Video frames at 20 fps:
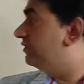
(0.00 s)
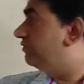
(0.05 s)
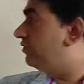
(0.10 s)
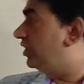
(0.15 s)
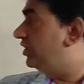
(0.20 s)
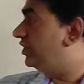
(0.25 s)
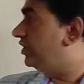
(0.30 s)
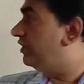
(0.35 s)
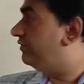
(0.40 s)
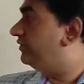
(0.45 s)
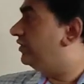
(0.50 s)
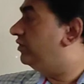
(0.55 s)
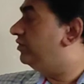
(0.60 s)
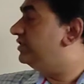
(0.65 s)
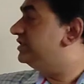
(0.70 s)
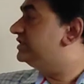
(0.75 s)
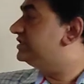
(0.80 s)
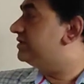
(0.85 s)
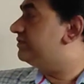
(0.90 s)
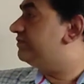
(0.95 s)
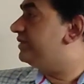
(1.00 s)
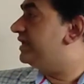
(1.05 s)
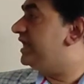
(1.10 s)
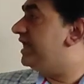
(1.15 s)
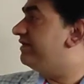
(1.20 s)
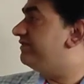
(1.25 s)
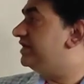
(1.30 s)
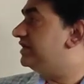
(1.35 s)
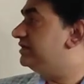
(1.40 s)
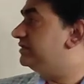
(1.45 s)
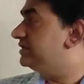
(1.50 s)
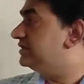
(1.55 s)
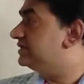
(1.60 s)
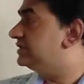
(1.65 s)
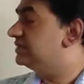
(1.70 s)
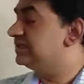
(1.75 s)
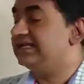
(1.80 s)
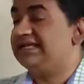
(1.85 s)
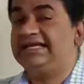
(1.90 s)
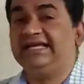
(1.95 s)
What you have to do in simple average is,
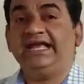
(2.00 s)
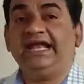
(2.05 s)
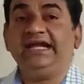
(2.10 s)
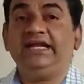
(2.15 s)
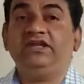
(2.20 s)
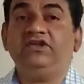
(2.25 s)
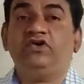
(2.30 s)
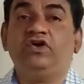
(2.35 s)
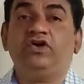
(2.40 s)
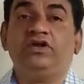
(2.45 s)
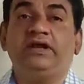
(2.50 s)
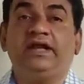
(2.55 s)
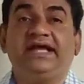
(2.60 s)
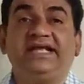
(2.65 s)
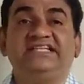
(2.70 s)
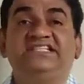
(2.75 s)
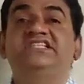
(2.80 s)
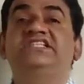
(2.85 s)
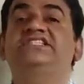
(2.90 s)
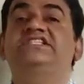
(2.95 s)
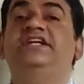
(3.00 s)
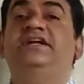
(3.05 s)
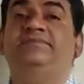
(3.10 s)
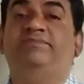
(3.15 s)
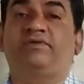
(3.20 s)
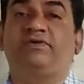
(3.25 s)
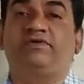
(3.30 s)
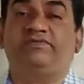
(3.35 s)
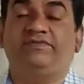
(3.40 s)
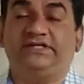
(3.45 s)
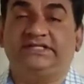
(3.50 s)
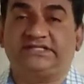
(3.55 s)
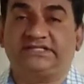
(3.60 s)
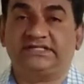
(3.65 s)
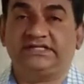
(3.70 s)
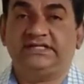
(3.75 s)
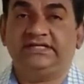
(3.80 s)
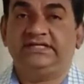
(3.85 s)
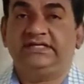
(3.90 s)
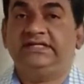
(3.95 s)
get your adjusted profits.
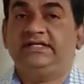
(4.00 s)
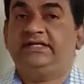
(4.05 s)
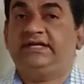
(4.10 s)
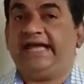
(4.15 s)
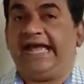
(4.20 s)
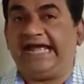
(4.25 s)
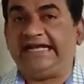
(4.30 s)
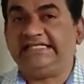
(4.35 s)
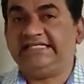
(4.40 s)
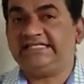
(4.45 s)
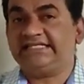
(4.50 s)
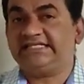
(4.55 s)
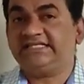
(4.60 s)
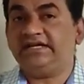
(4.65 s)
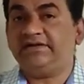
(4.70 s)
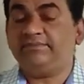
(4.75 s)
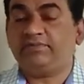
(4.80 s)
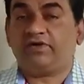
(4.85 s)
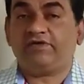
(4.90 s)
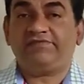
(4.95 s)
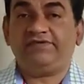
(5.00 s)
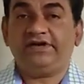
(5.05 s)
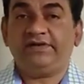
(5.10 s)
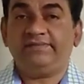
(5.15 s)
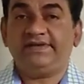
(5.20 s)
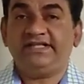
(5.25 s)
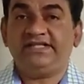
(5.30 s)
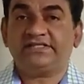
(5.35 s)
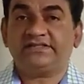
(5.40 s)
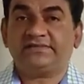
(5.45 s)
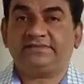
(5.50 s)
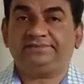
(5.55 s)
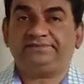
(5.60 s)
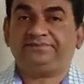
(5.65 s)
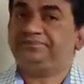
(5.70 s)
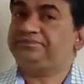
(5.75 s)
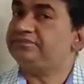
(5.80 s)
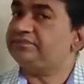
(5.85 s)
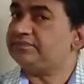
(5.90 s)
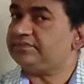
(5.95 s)
Adjusted profit means,
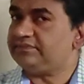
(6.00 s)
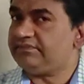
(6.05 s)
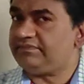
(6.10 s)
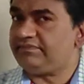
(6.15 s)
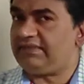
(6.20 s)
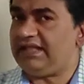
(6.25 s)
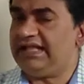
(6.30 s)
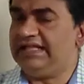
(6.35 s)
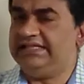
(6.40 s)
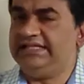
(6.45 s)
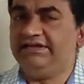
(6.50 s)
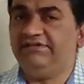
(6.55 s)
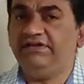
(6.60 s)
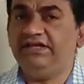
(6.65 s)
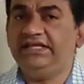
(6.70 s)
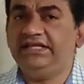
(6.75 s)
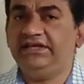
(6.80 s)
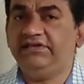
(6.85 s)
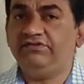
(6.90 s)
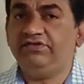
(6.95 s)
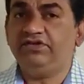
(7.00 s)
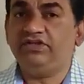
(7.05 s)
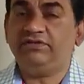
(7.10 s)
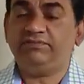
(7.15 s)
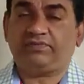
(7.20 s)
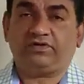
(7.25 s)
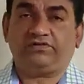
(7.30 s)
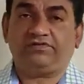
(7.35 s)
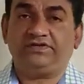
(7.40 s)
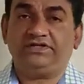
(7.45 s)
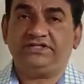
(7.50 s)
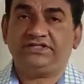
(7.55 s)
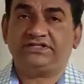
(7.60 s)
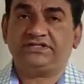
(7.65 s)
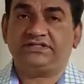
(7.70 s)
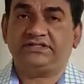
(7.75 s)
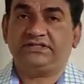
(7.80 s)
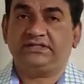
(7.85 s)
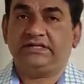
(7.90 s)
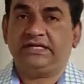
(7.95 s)
they will give you the
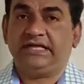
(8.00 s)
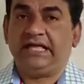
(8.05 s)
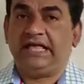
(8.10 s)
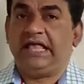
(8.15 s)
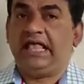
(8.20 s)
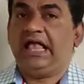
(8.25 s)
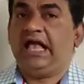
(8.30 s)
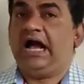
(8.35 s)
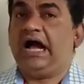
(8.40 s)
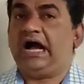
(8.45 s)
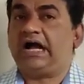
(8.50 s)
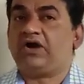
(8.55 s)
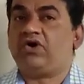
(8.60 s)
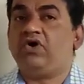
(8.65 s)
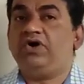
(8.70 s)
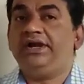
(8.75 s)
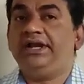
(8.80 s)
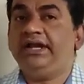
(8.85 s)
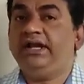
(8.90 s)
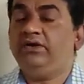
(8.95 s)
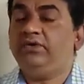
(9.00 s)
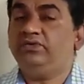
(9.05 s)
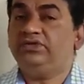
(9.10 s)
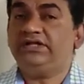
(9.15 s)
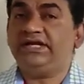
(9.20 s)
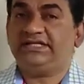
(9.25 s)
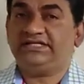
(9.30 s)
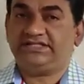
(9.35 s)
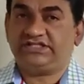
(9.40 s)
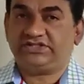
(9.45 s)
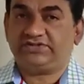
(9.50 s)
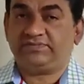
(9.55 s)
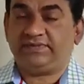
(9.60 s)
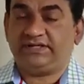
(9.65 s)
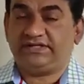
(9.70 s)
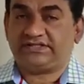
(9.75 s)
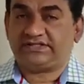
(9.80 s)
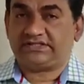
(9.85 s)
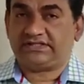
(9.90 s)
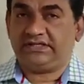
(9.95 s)
profits according to the
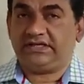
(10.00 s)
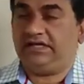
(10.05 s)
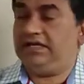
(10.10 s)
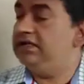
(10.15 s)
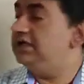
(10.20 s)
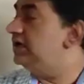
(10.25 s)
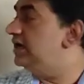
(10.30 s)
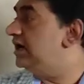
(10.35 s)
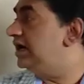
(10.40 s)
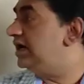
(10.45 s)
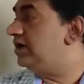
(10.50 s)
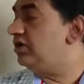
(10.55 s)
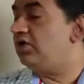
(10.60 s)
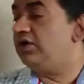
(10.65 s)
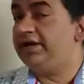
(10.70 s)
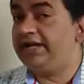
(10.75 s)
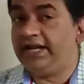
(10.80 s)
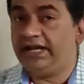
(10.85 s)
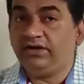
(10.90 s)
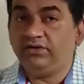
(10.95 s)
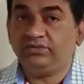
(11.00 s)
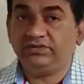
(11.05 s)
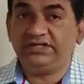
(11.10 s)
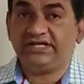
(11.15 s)
adjustments. According to